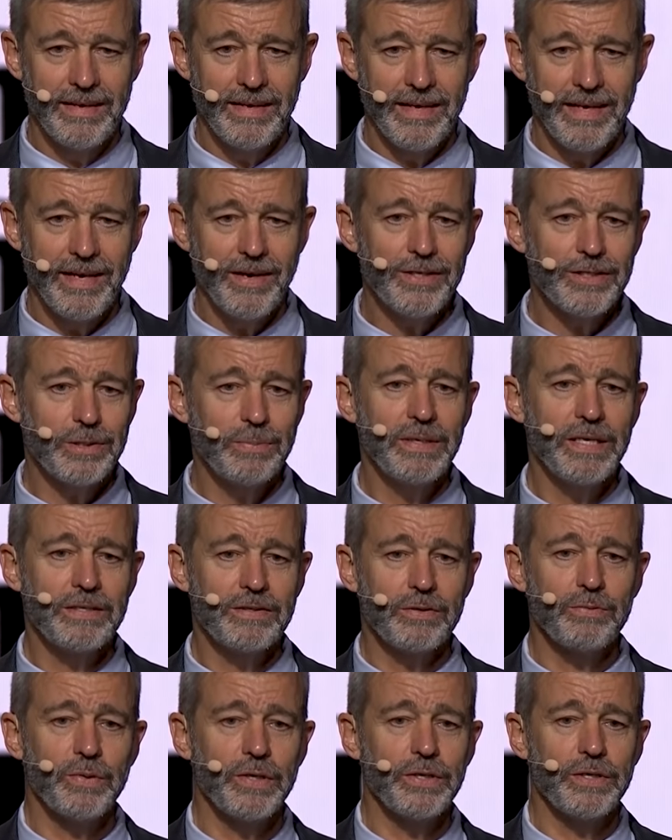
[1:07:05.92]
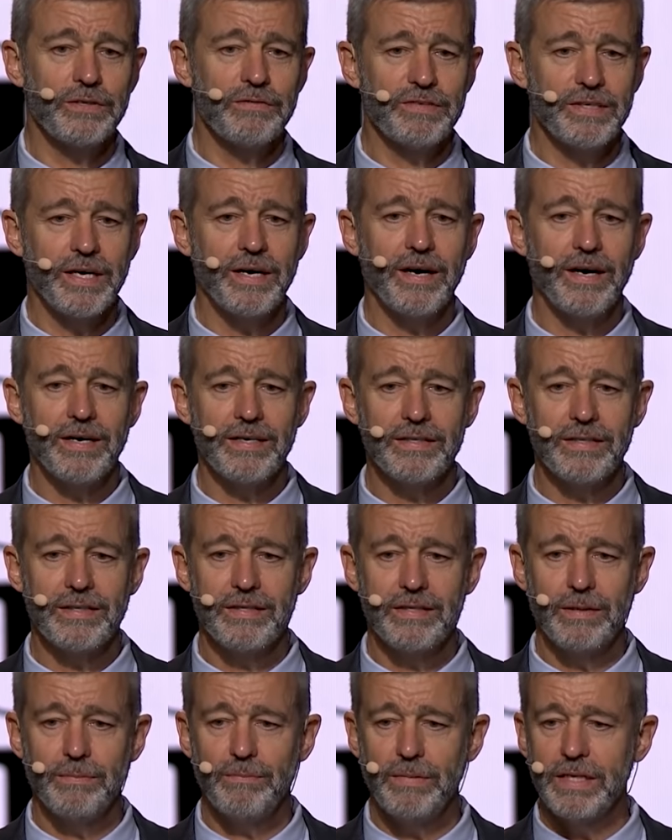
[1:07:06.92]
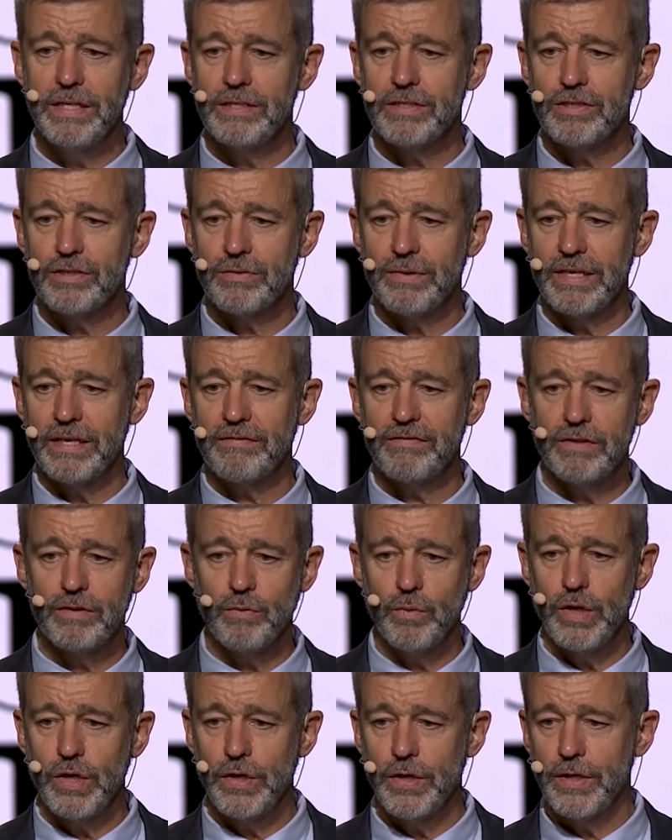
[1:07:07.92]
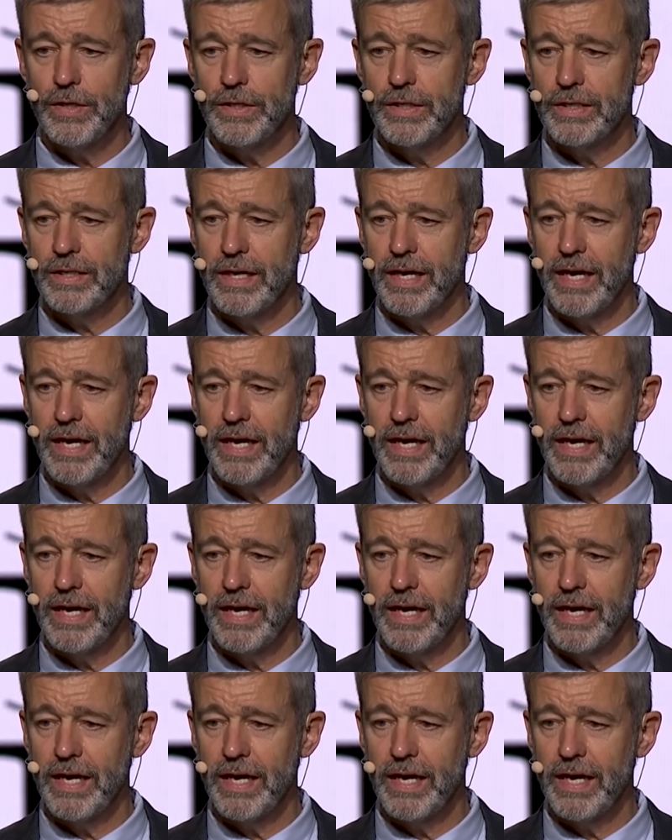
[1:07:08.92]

He ought to be in the Word of God, the ministry of the Word